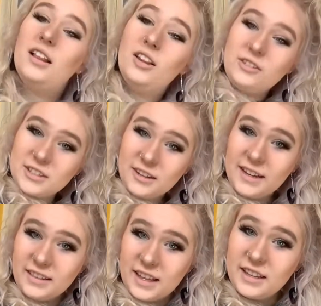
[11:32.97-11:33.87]

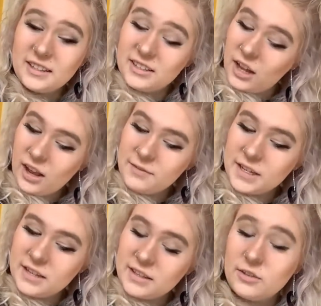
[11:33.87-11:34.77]
Alongside this, none
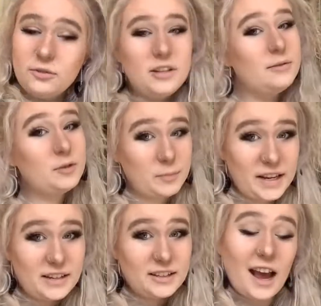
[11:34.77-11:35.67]
other than Autism
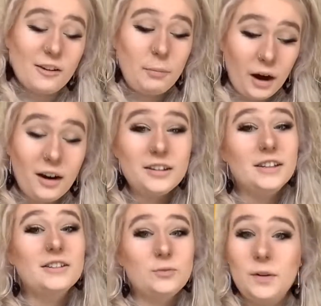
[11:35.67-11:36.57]
Speaks have
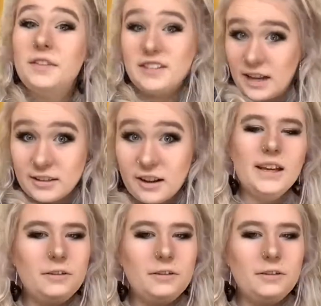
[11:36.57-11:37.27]
partnered with the centre.